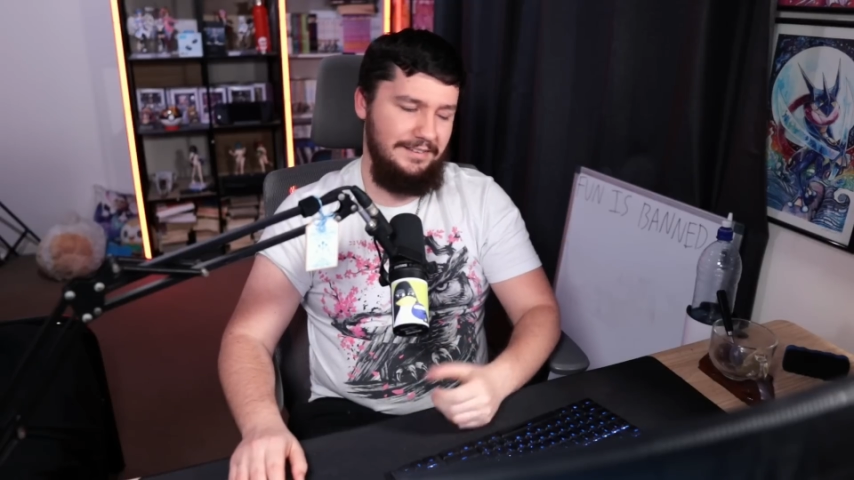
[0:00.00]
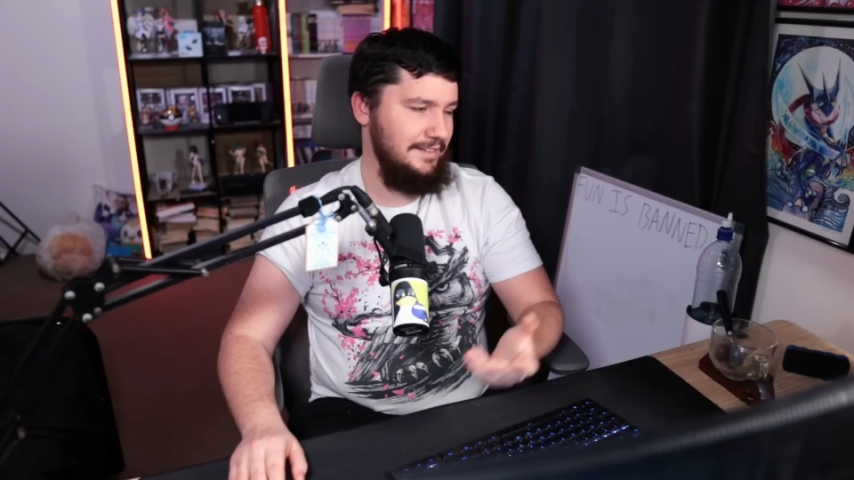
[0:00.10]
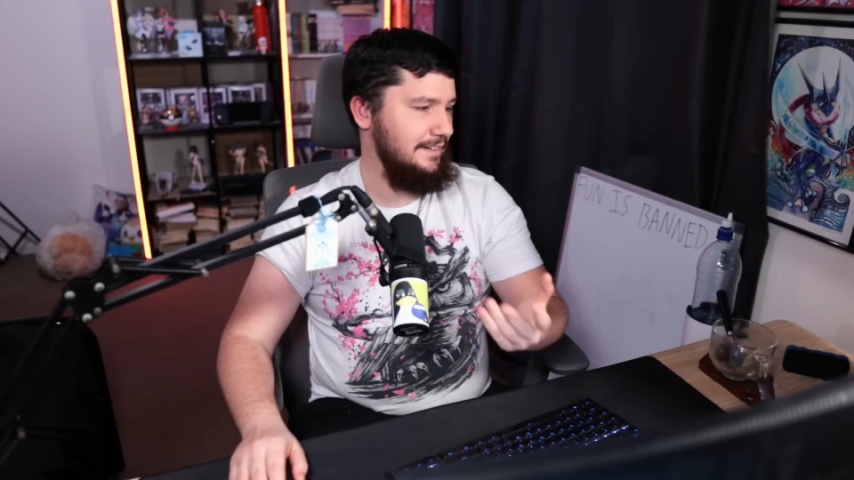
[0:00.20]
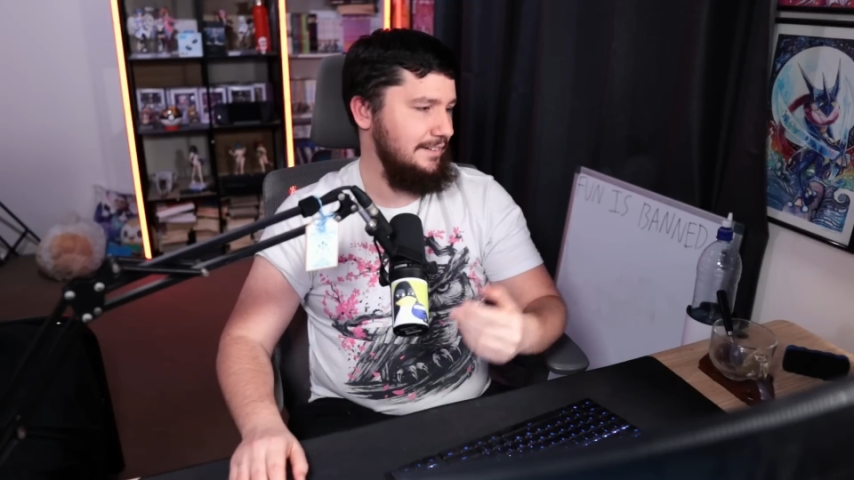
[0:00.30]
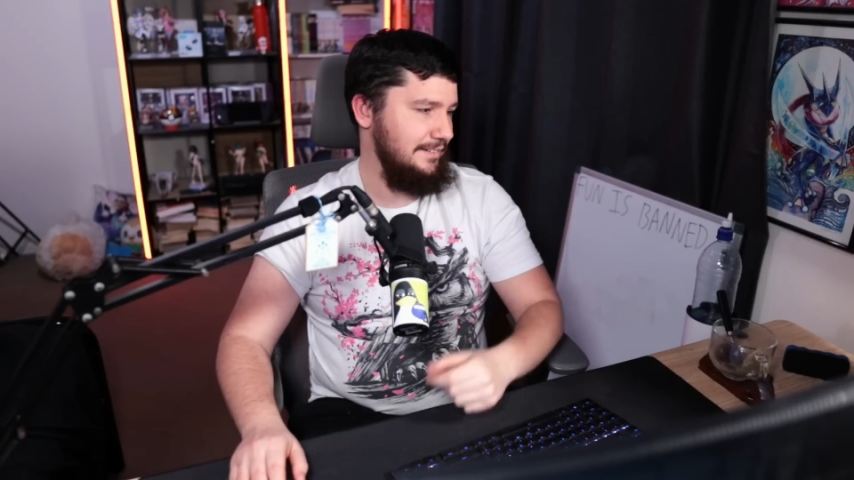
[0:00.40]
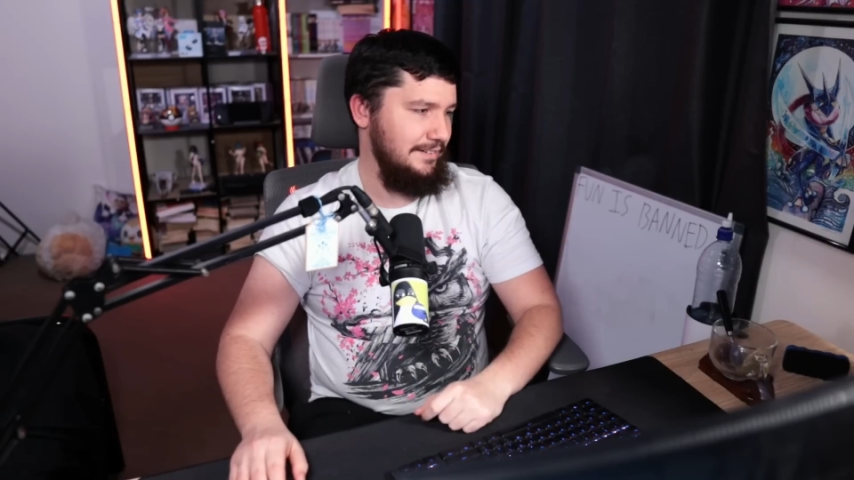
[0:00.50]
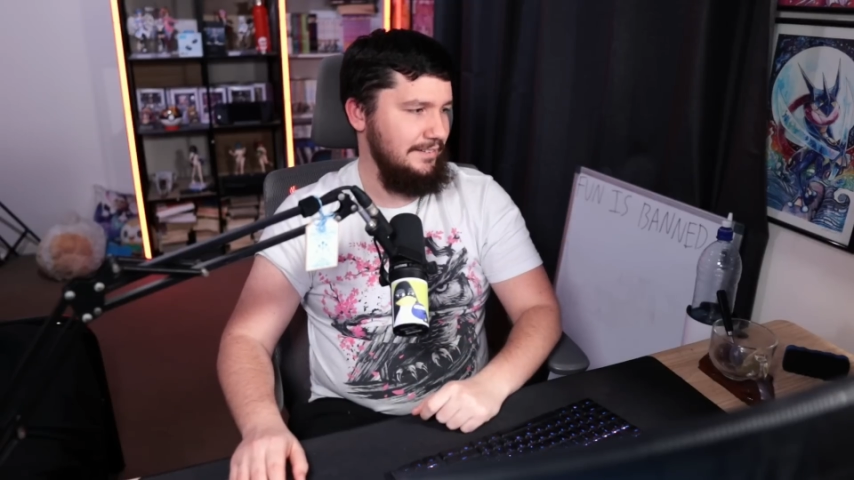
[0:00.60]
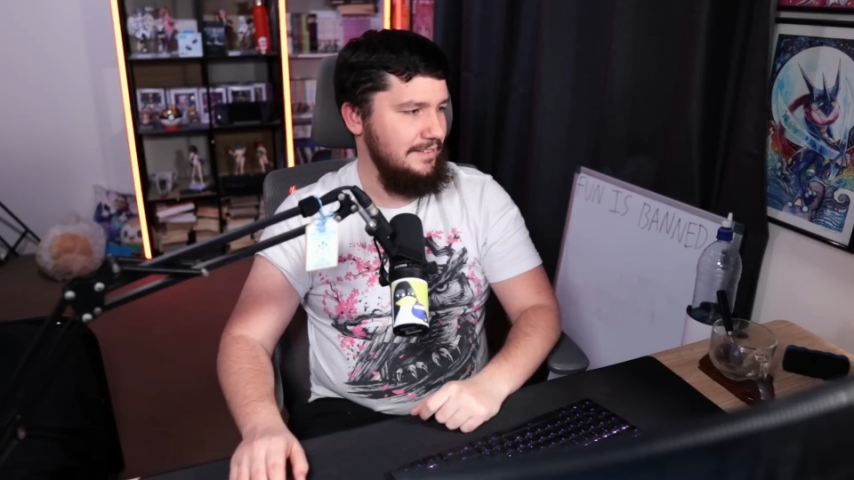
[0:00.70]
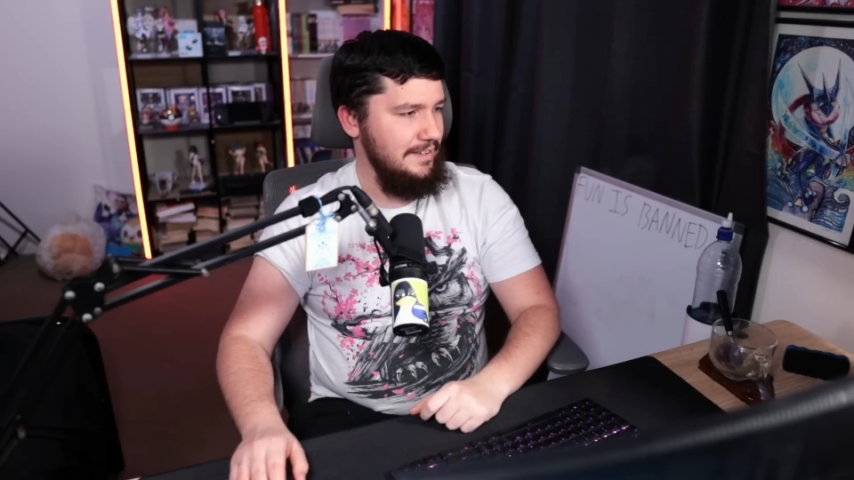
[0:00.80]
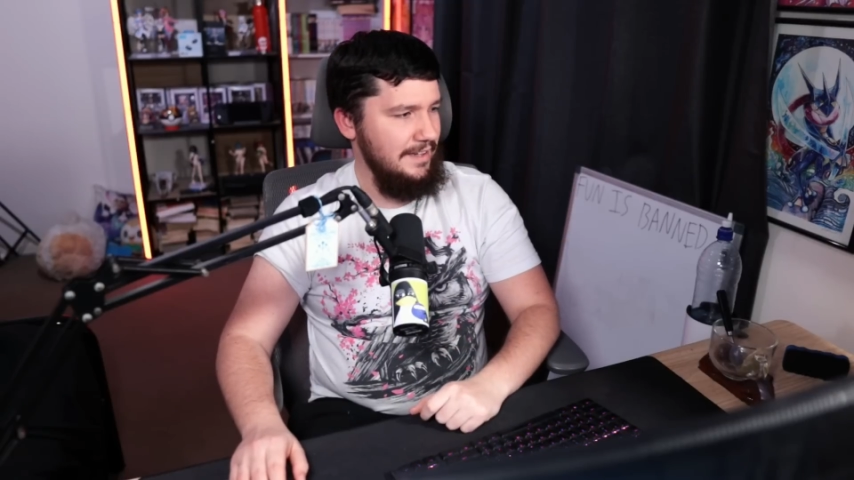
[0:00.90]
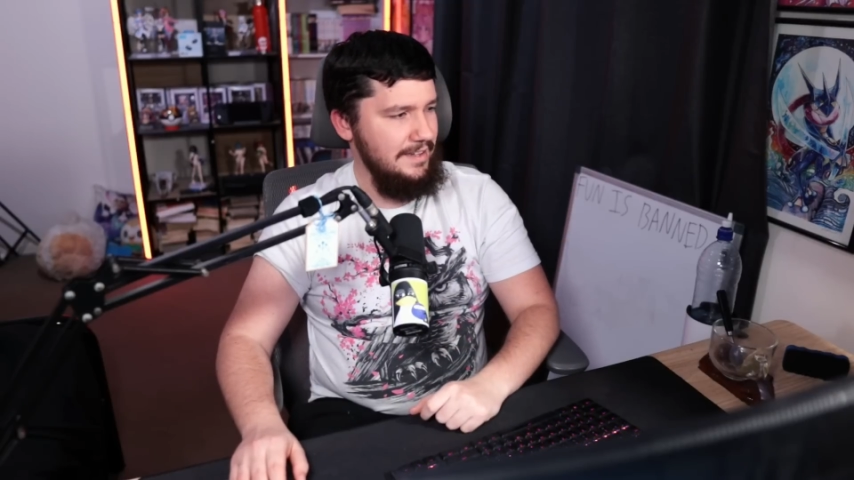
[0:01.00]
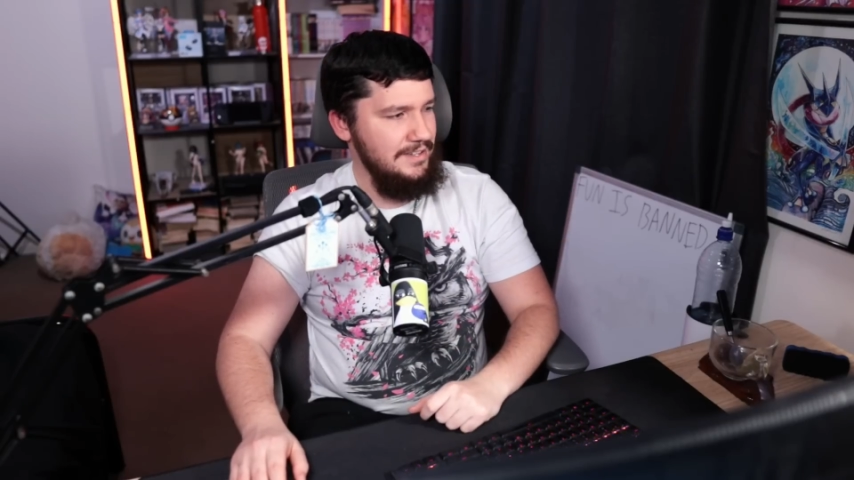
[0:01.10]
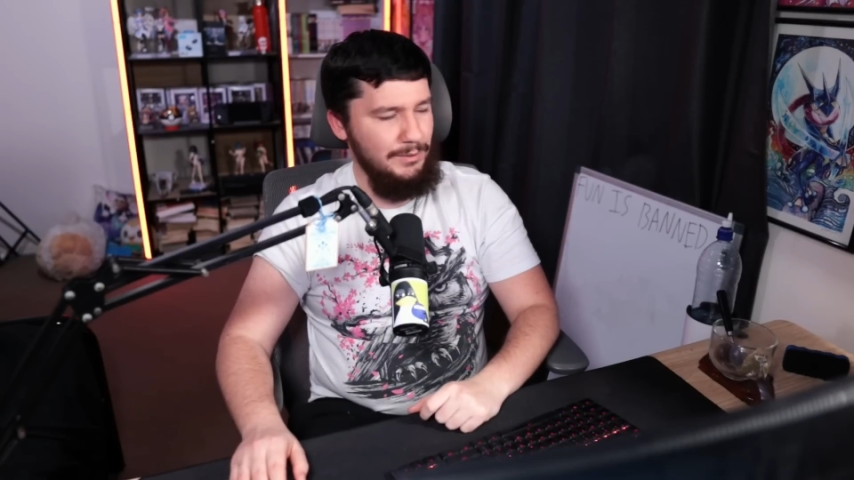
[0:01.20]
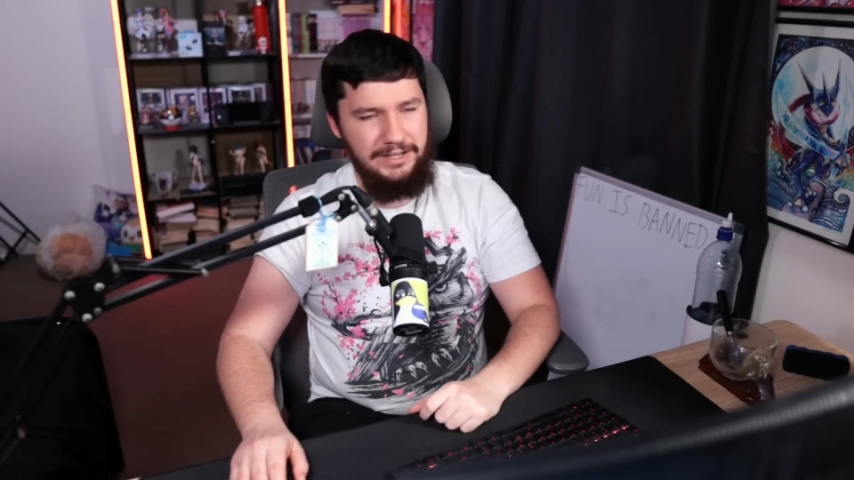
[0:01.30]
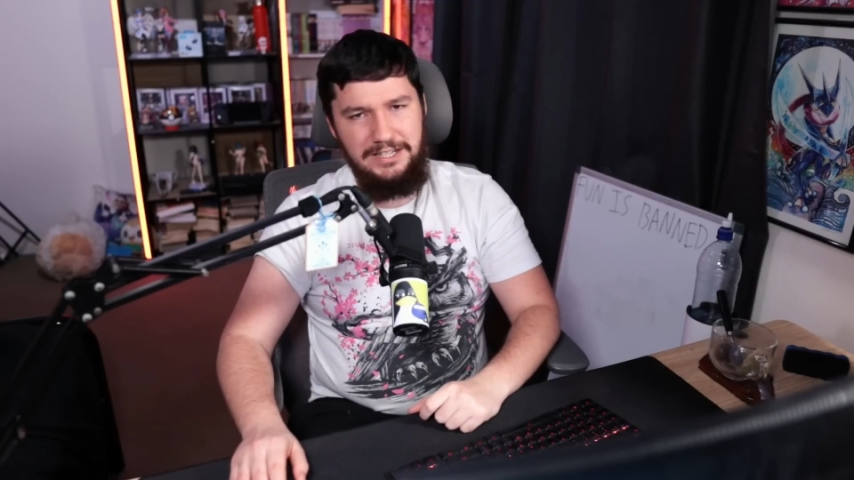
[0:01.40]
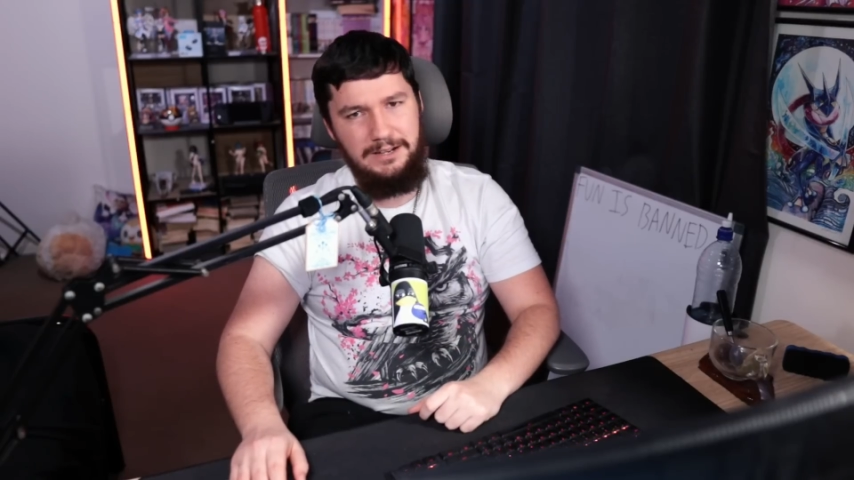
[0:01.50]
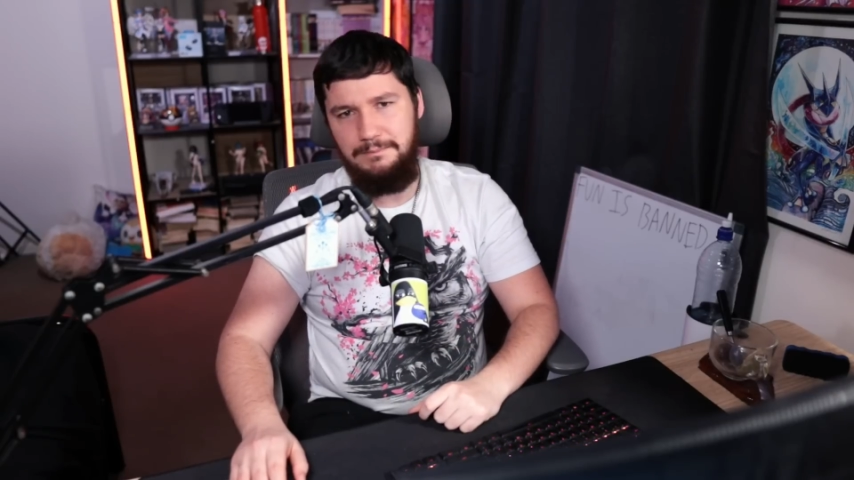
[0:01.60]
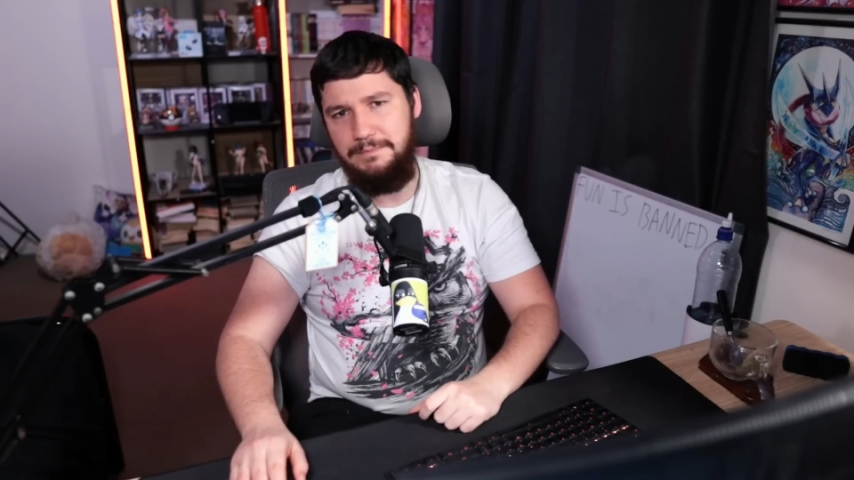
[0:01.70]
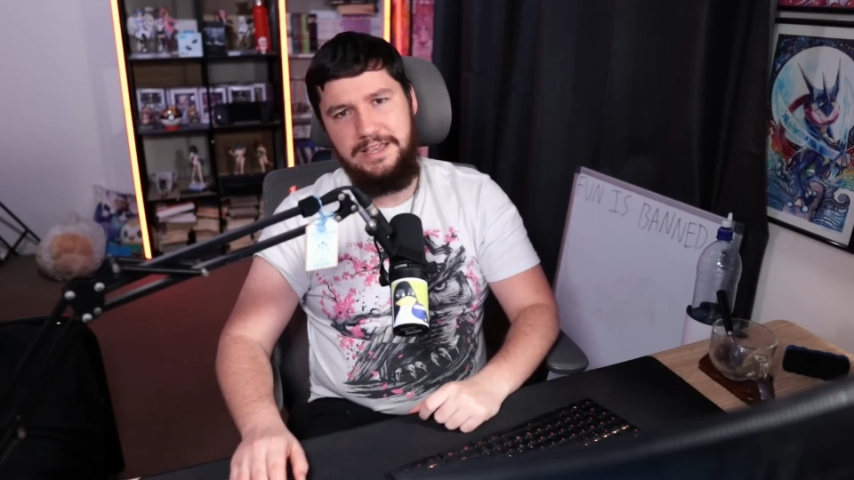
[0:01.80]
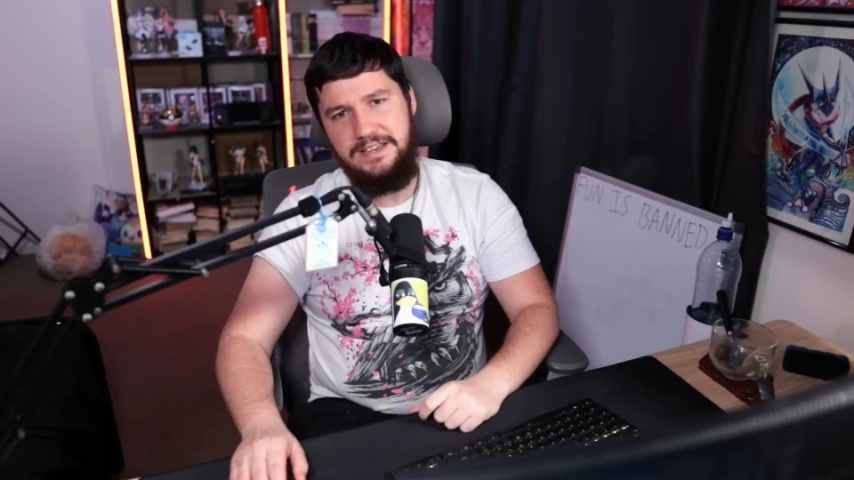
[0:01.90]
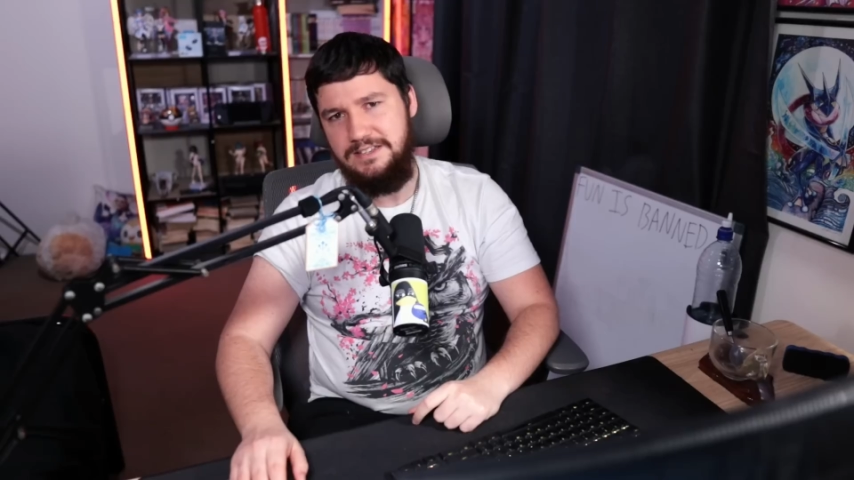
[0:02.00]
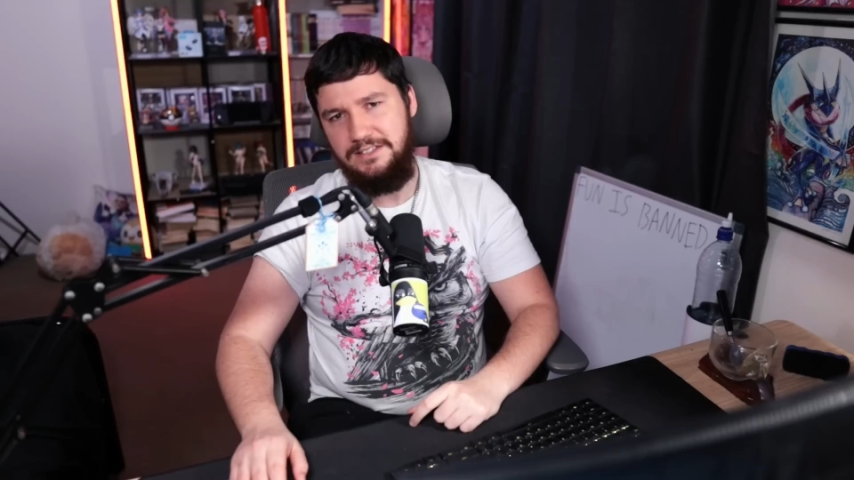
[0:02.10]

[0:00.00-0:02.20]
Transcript: you know, you end up making